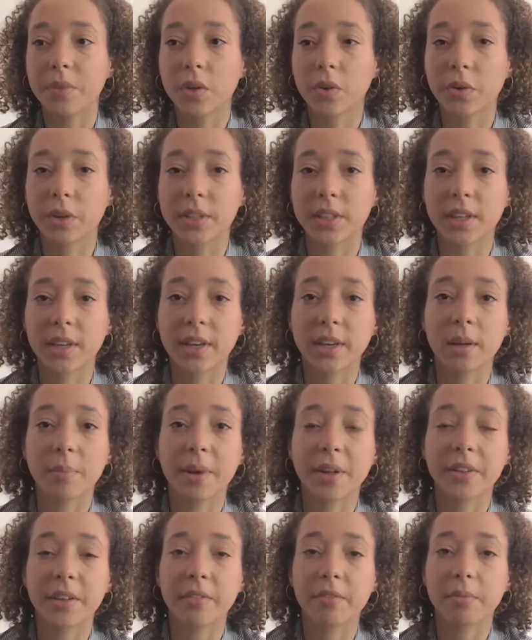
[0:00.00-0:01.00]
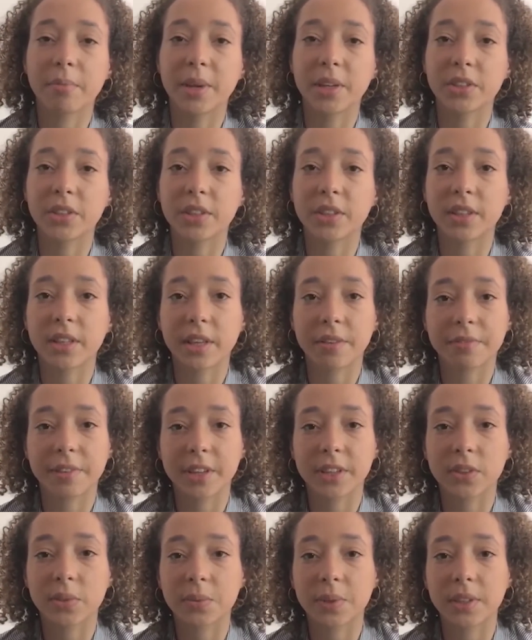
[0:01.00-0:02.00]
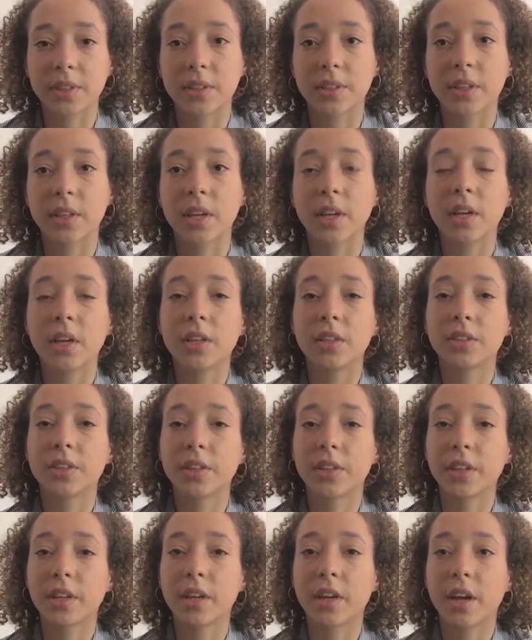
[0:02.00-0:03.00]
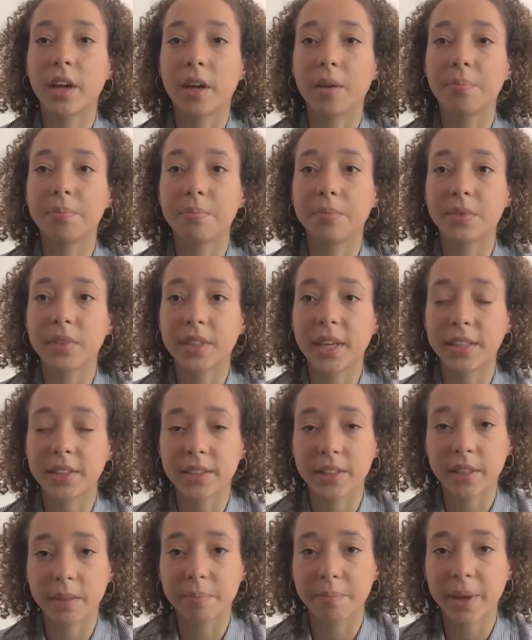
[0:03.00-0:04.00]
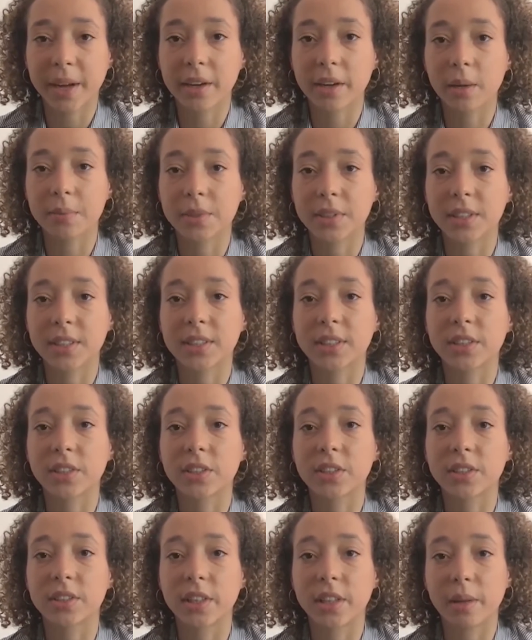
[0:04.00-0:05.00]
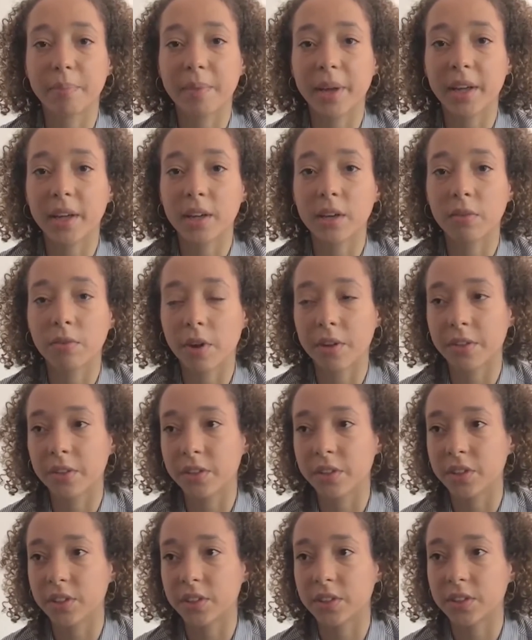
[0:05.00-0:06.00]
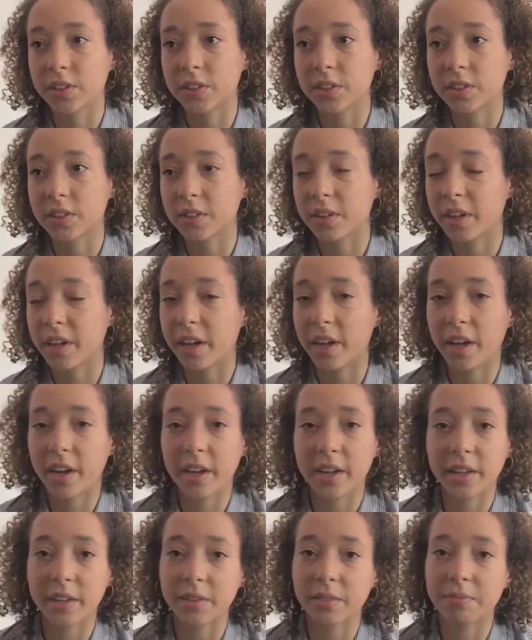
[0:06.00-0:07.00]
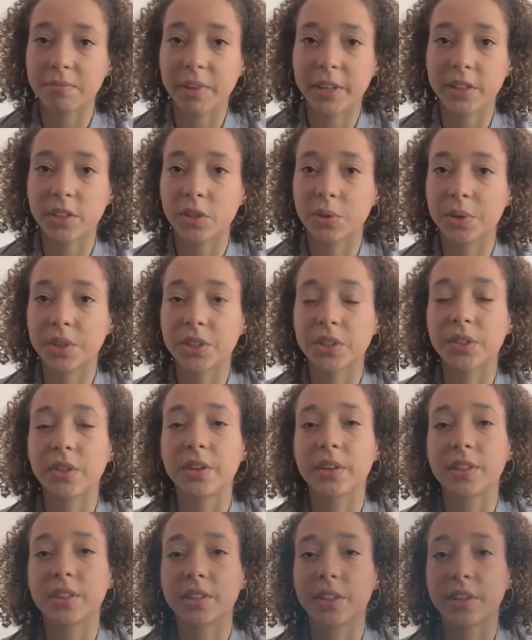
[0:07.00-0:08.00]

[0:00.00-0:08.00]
critically about the information that they're faced with, so that data can back up the decisions that they make rather than just intuition on its